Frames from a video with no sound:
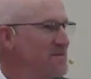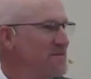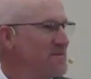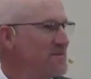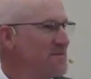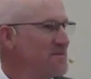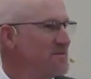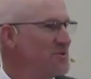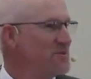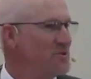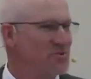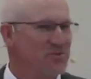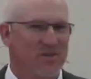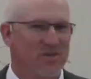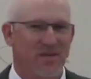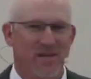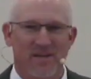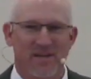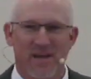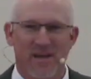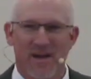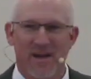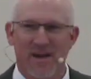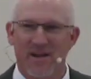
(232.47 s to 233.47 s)
You sat
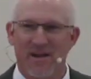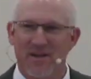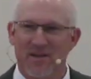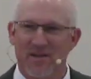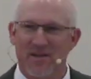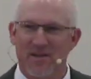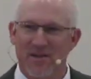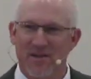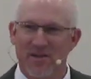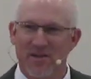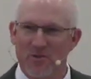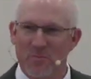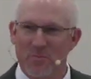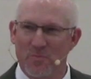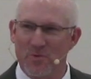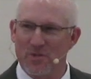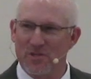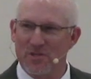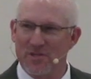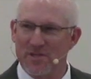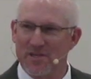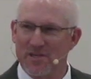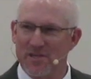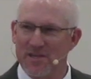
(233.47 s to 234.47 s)
down in it, you put
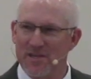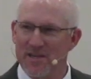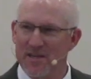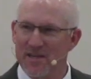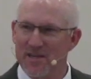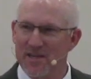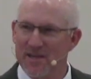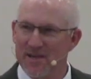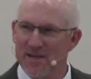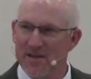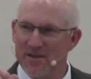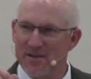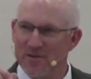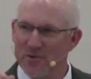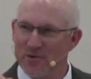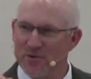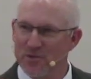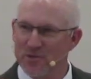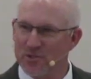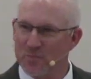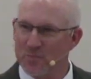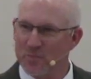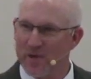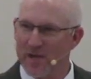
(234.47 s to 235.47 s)
the key in, you
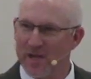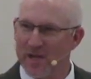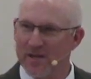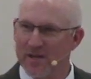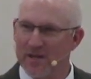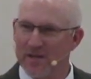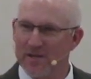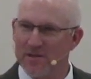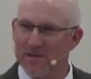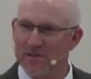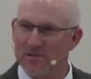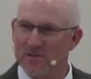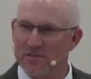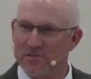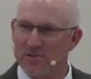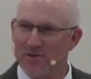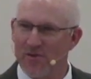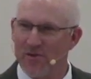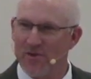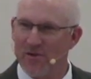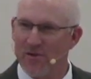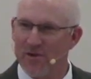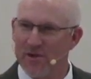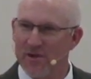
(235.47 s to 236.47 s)
expected it to
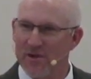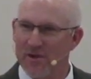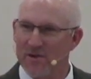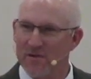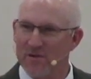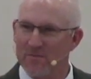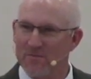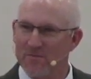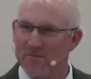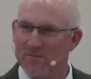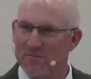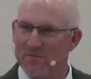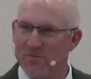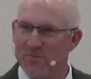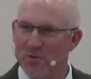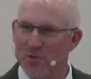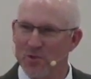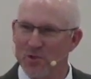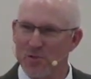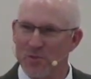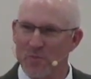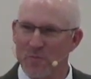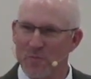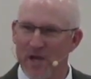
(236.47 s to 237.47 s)
start up. You
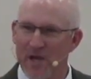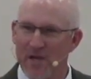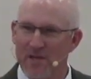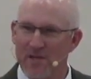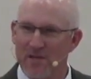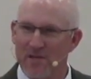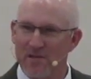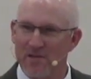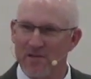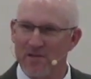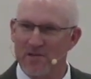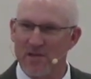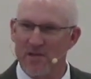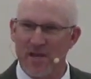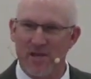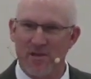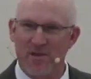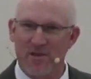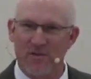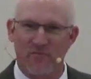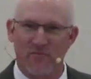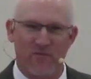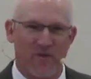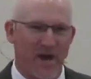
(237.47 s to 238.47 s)
expected it to take
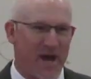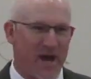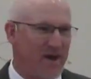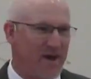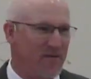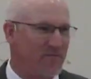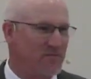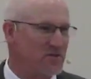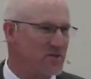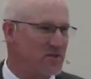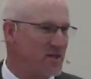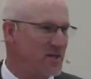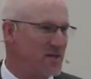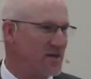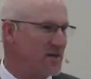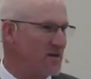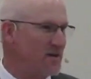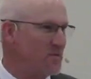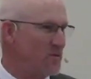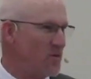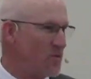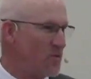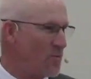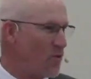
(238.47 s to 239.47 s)
you 5,
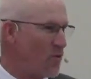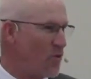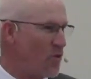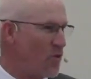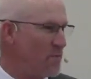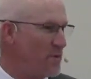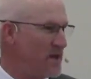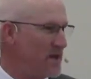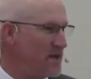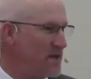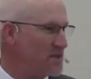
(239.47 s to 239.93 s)
10, or more minutes